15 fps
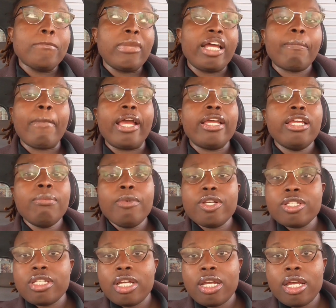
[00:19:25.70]
like my email
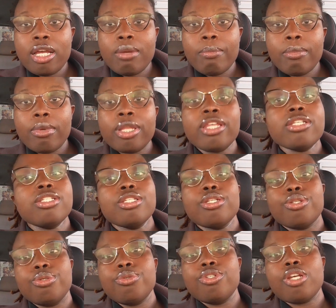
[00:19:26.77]
setup. This is a
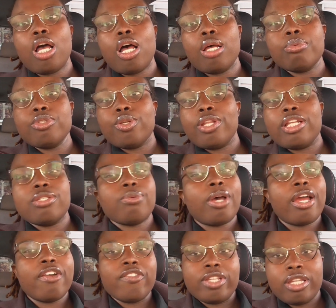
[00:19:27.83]
new job, so that's
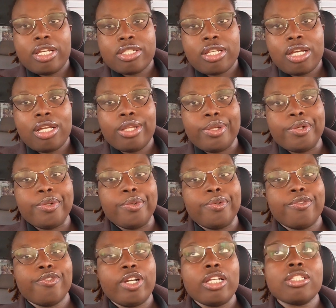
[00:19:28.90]
why everything's like a little
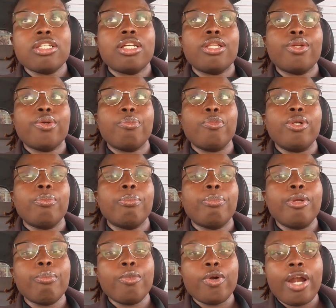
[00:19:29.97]
frantic, a little more,
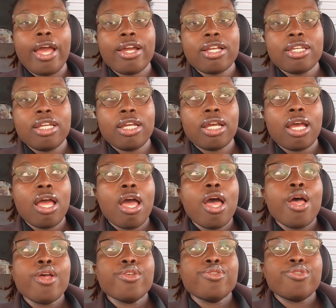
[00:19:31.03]
bit more hectic.
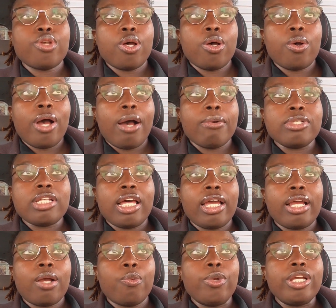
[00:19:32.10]
So I was
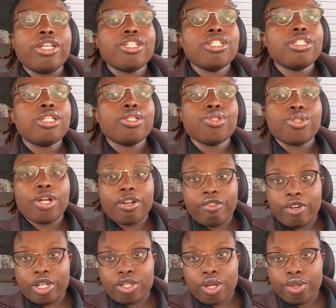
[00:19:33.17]
like, we can just start
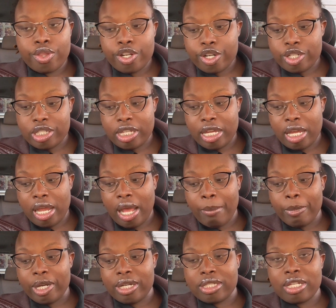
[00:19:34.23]
fresh on Thursday.
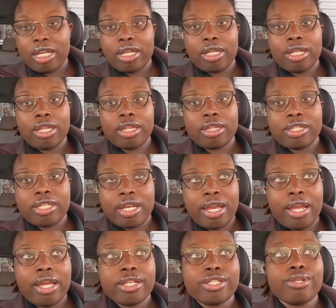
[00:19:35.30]
I'm gonna take
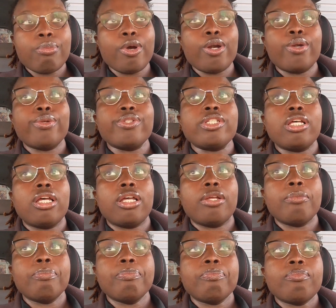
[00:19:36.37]
today and tomorrow to,
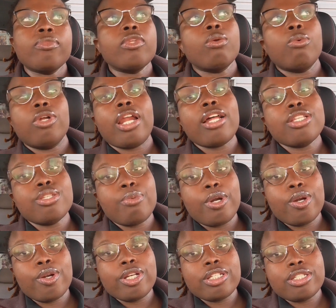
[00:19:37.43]
well, not
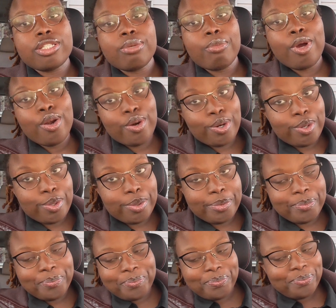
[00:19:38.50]
tomorrow, because tomorrow